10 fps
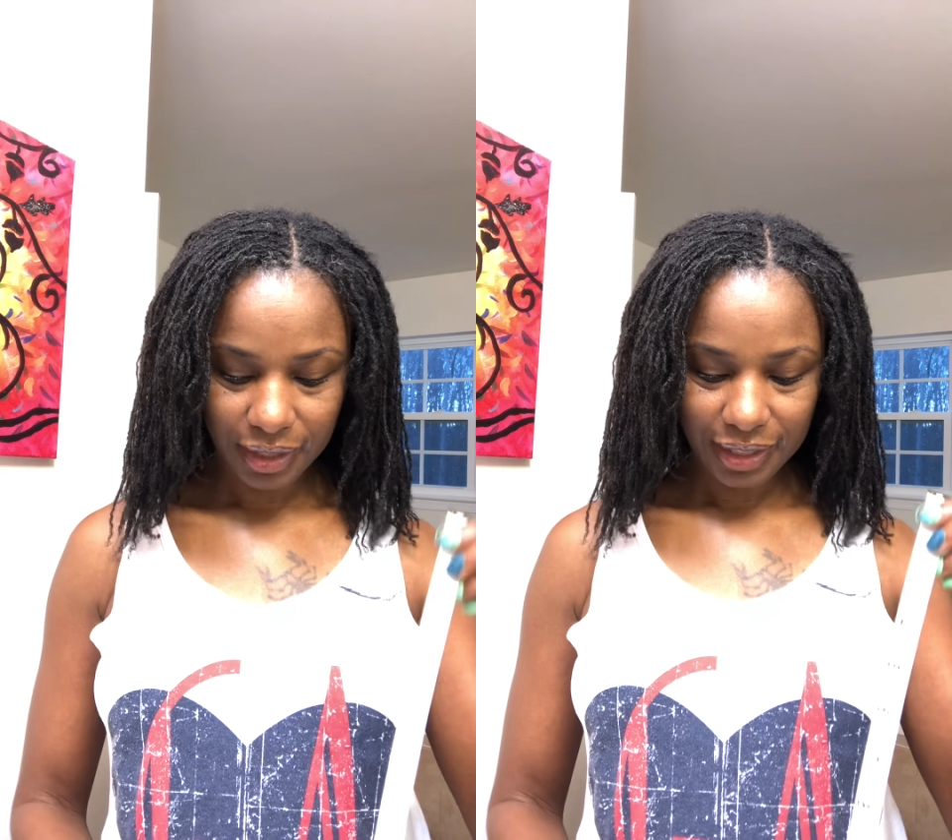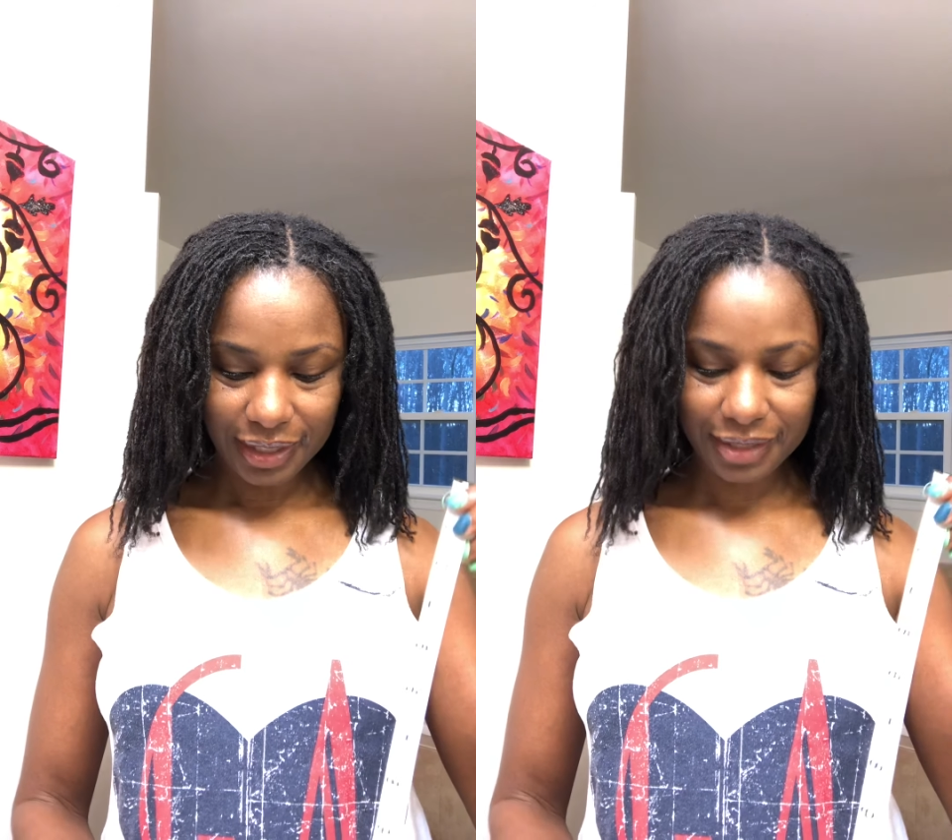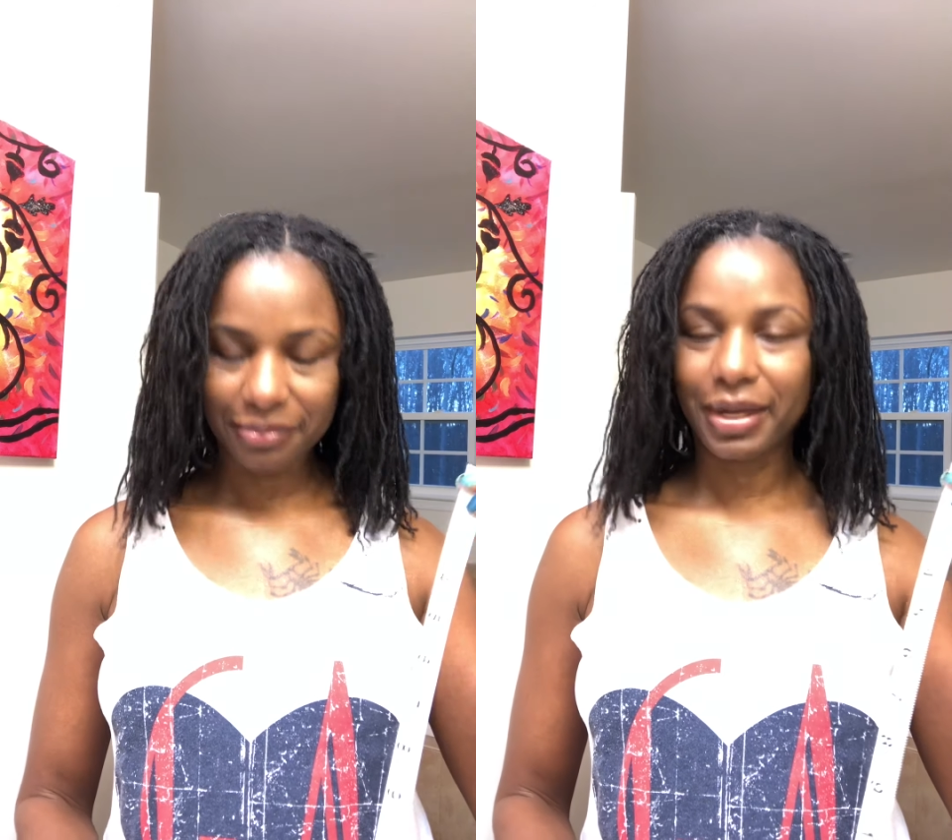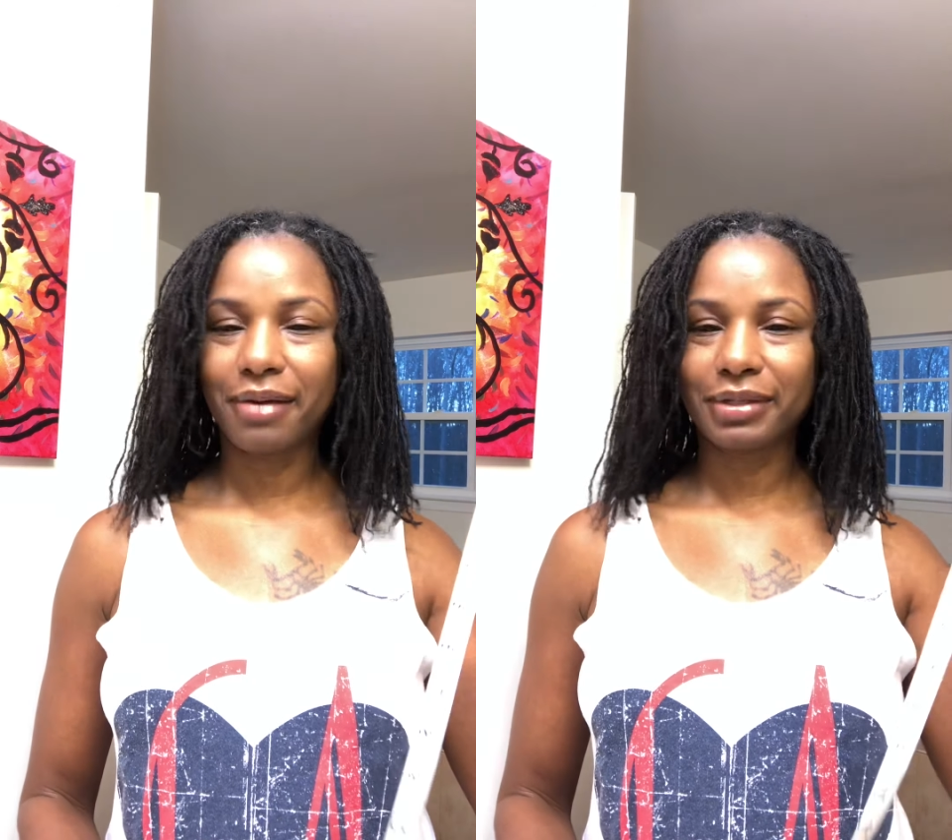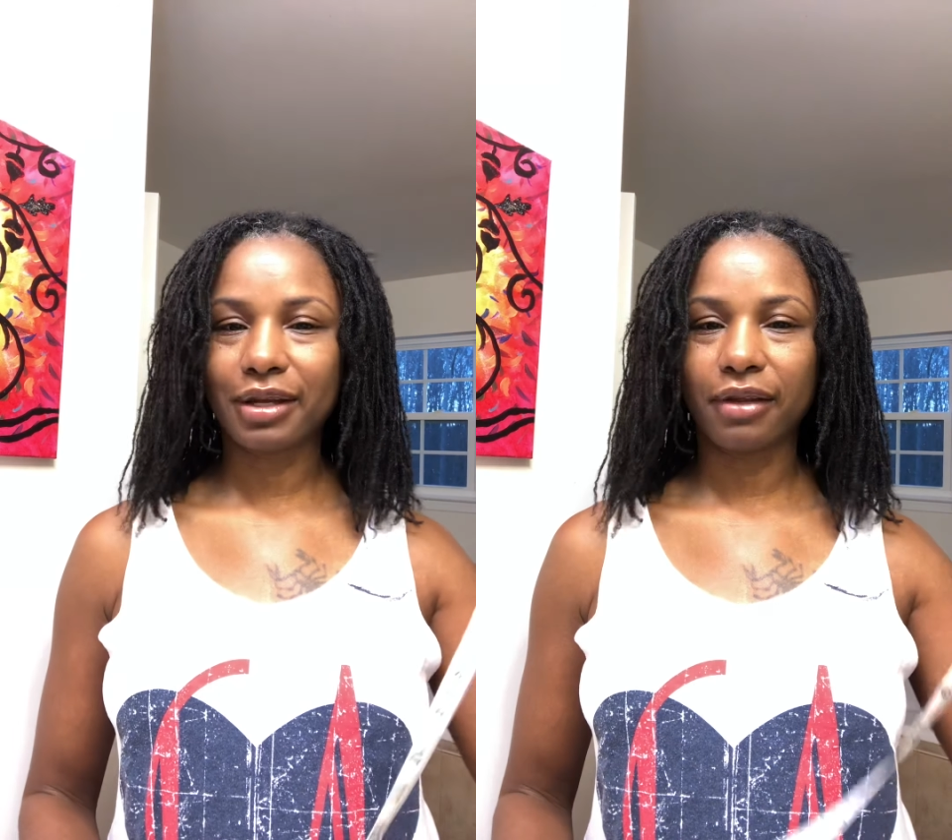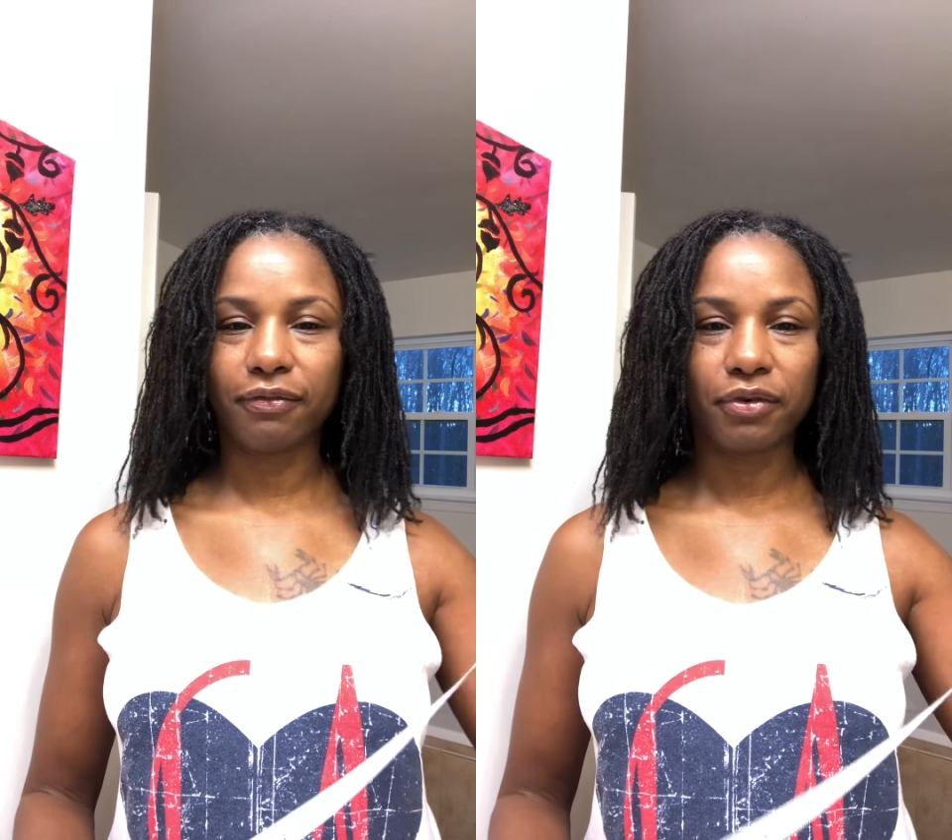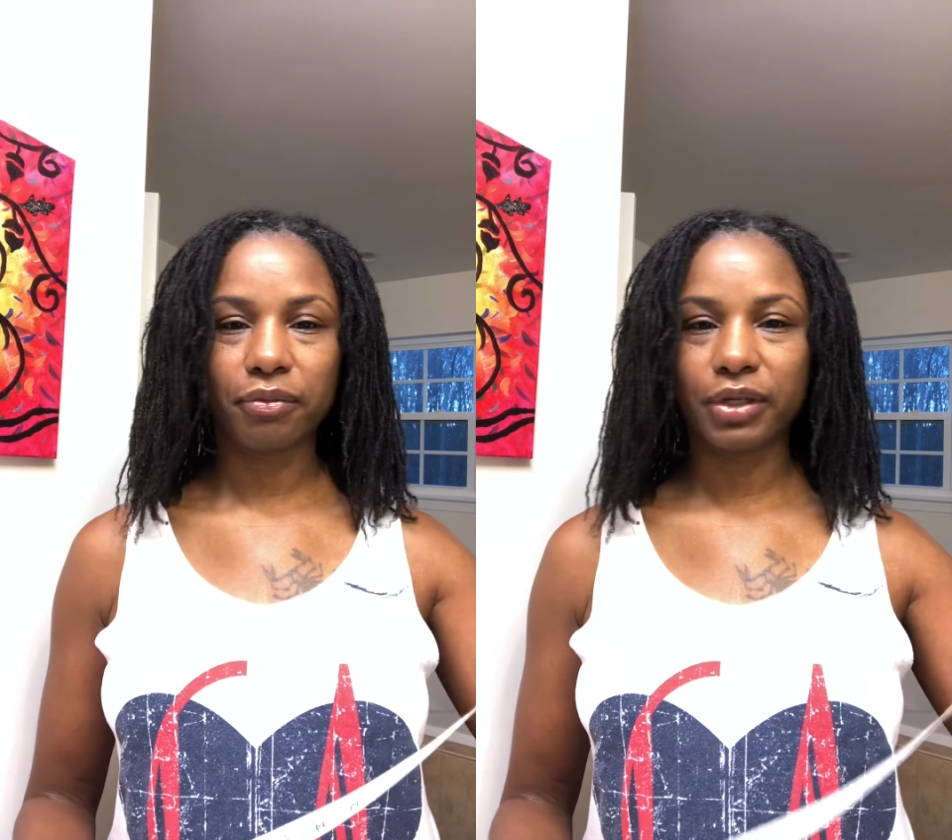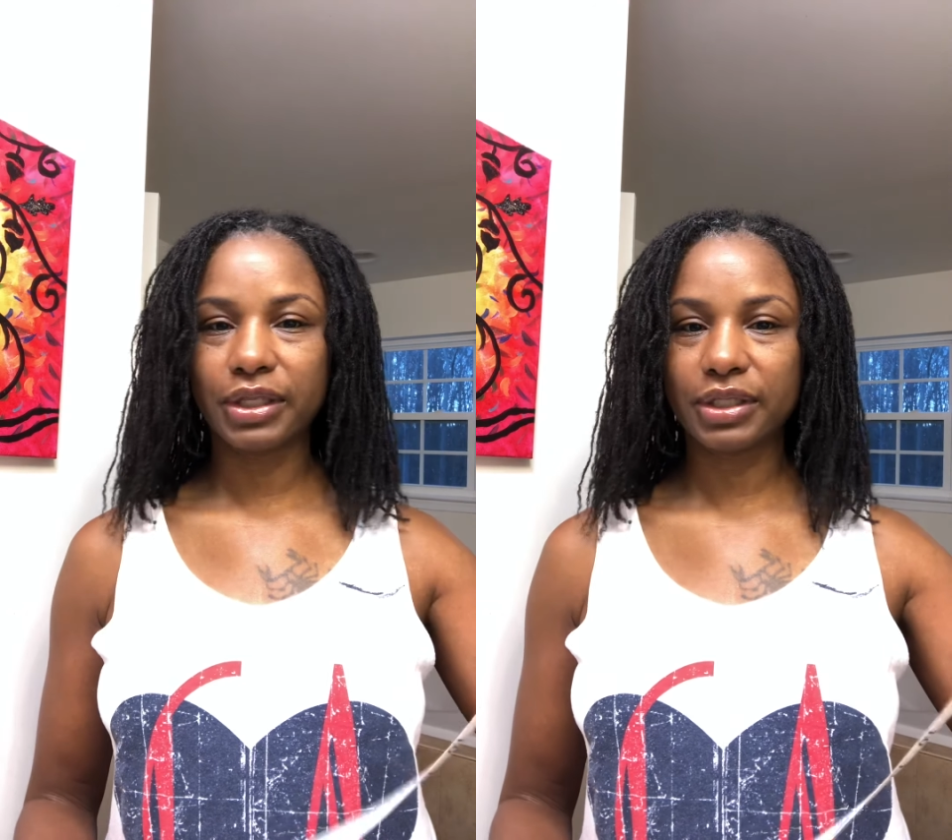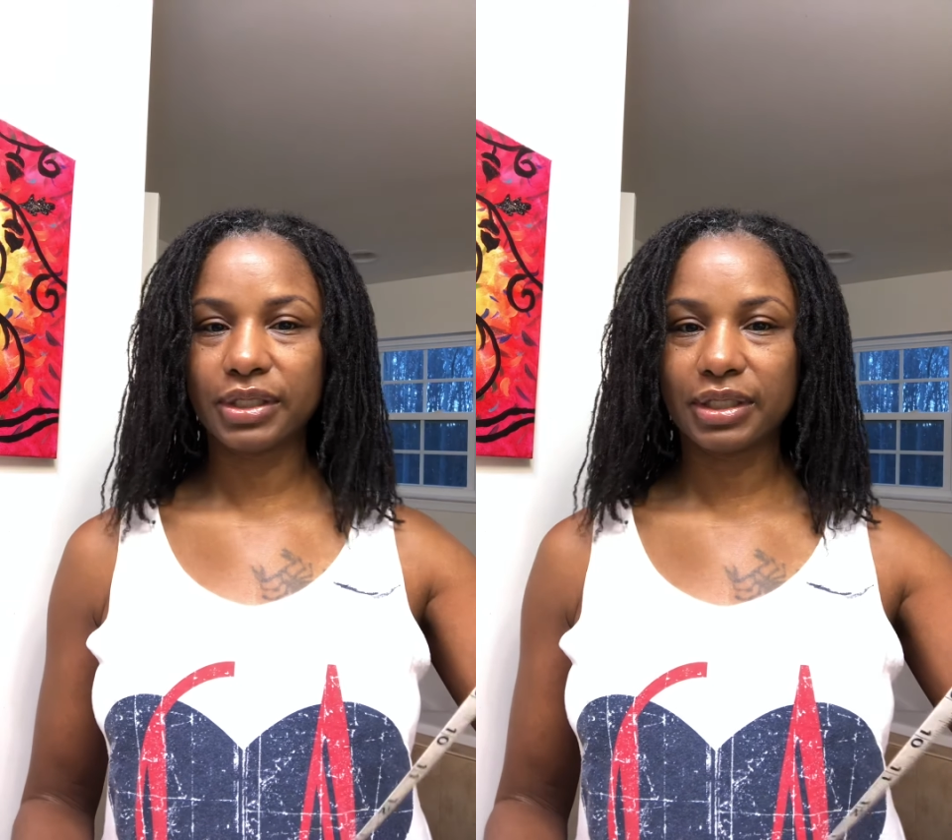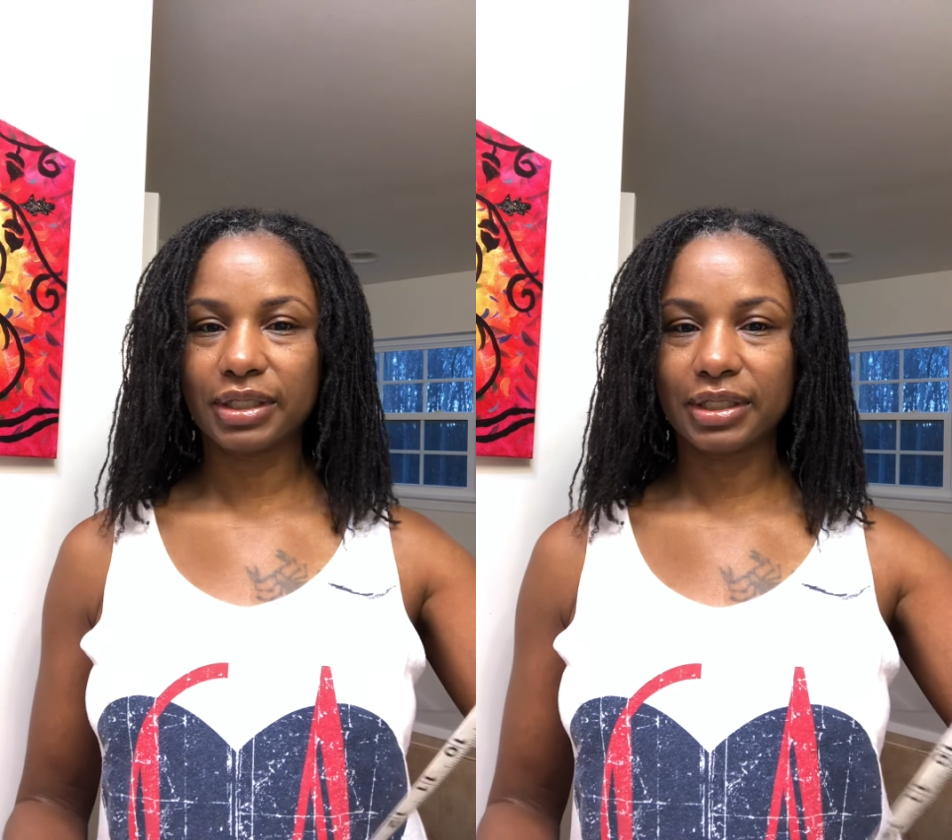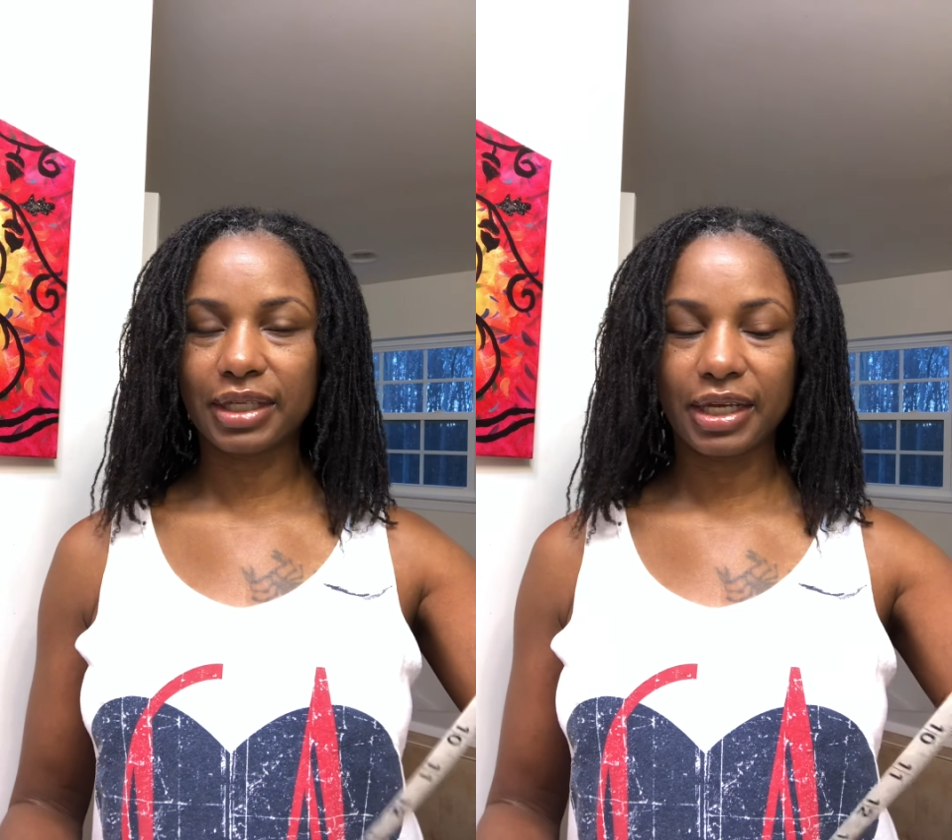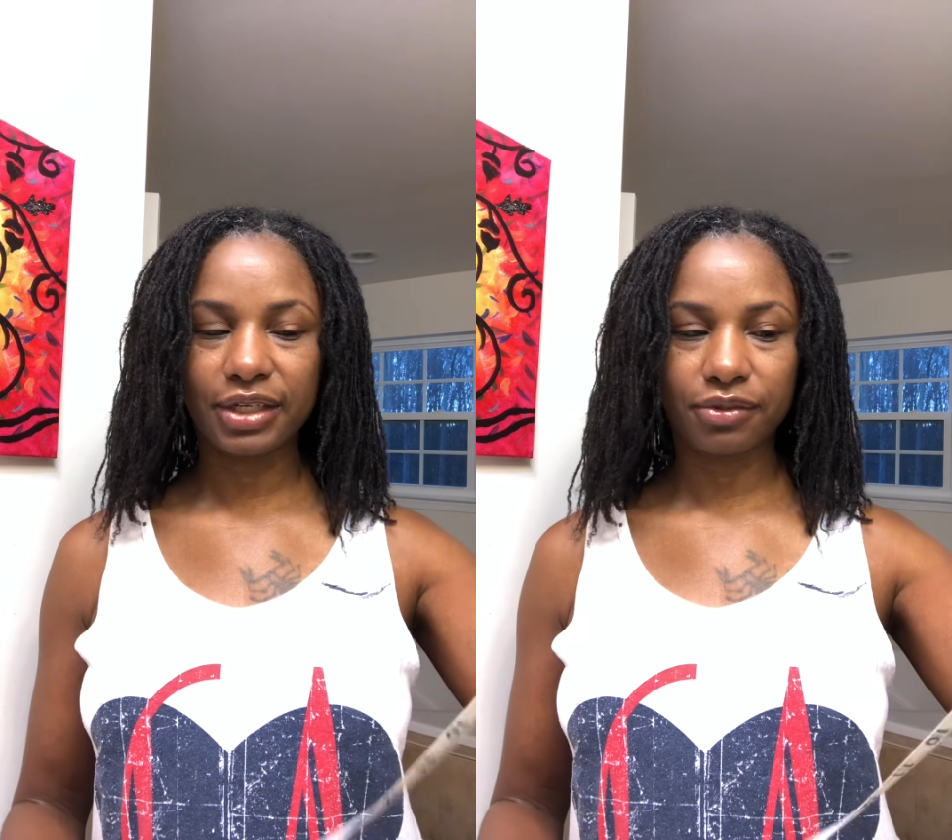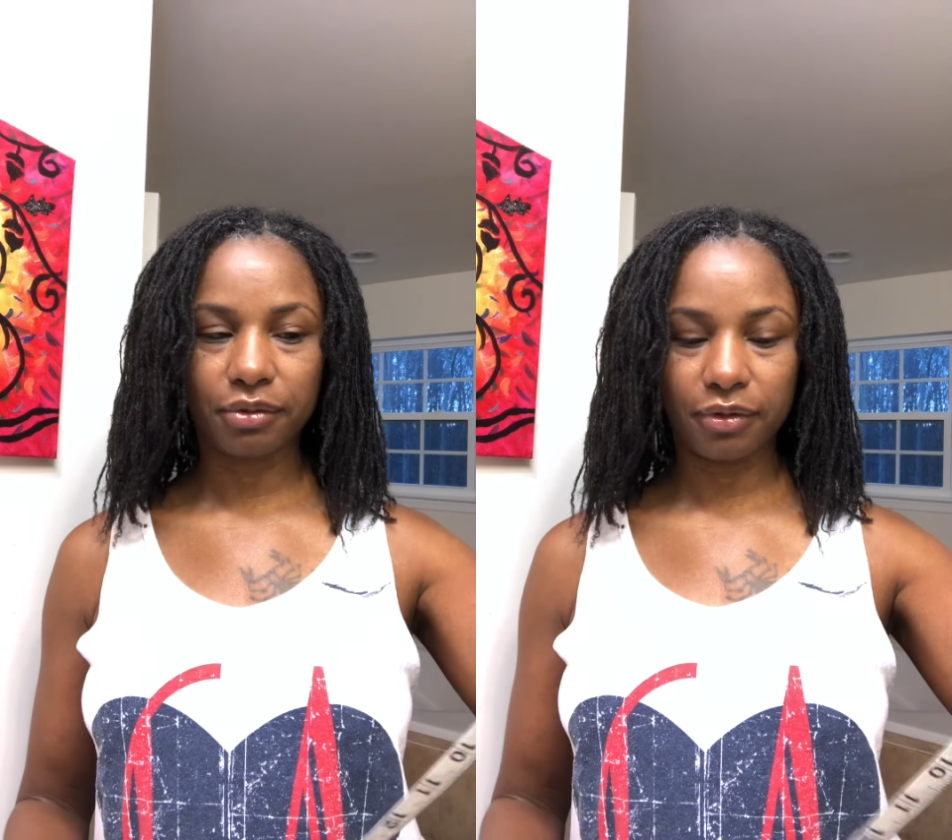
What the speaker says: that's what I was calling 4 more inches to the stage growth.